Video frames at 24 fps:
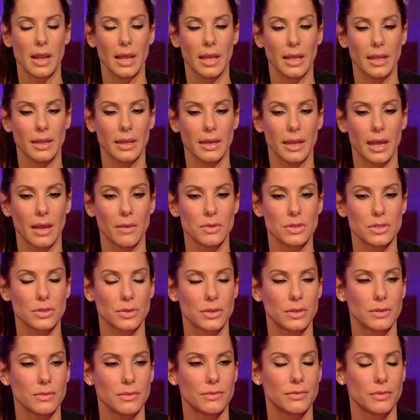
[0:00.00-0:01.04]
And I was
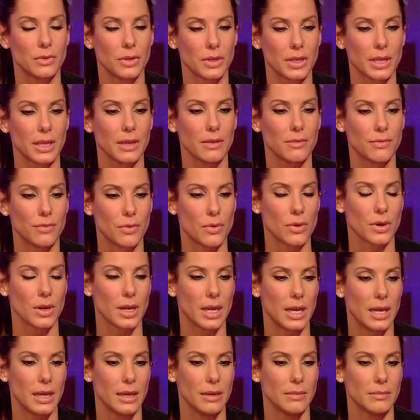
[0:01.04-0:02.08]
sort of looking
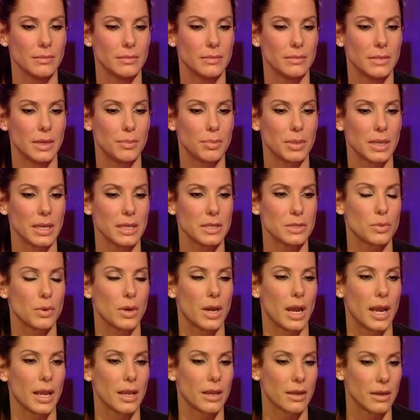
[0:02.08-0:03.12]
for a place
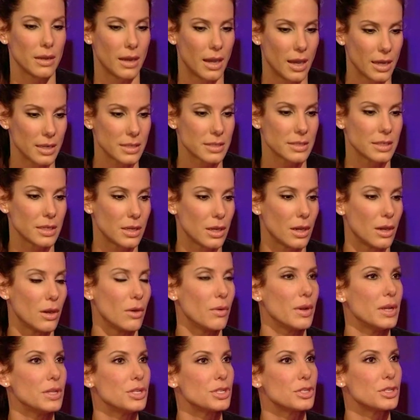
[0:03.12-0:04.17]
where I could honestly
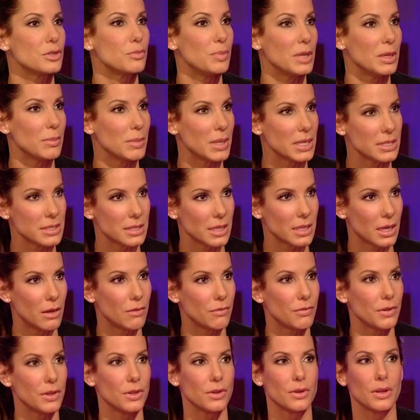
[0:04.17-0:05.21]
go and just be
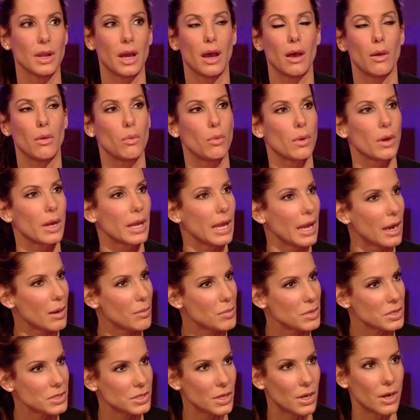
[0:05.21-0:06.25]
myself, and you're not where
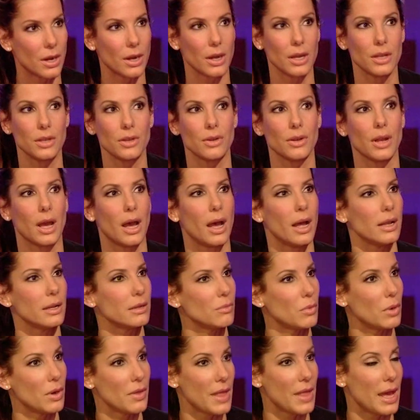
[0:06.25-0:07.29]
cameras are, and you're not
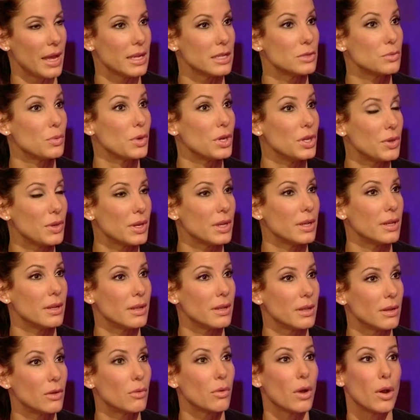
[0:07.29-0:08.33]
where that is, where you
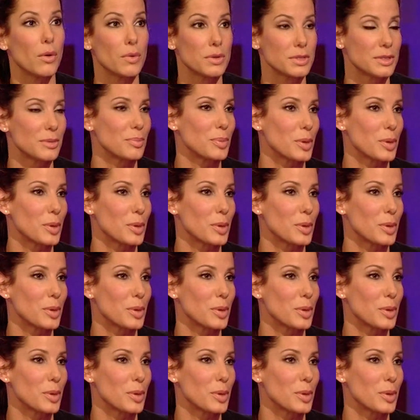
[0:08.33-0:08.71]
can grow as a